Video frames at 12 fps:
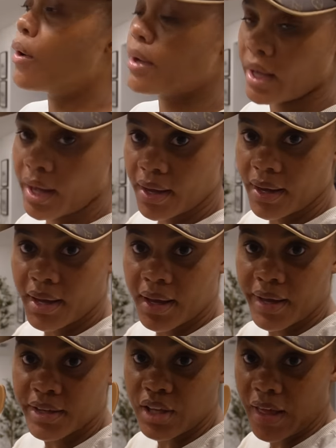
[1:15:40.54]
show you guys those.
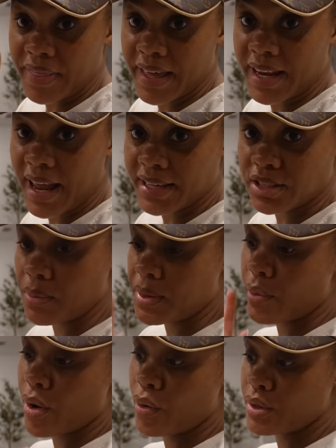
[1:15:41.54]
Okay, and they light up.
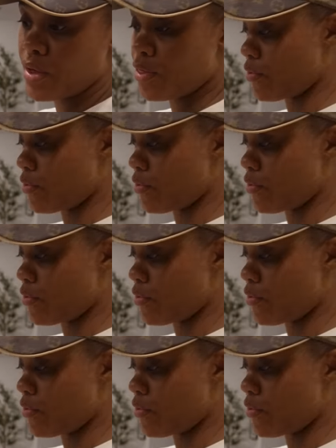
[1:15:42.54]
They were only